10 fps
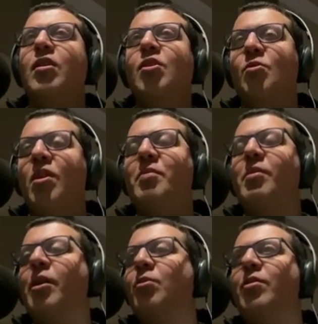No,
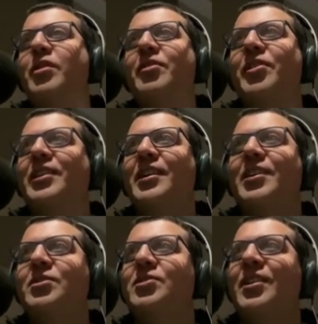I only treat
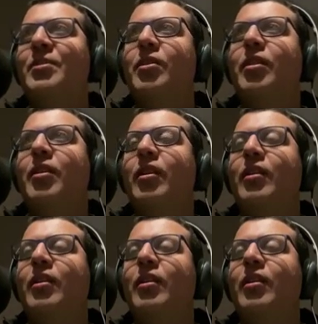kids. I only treat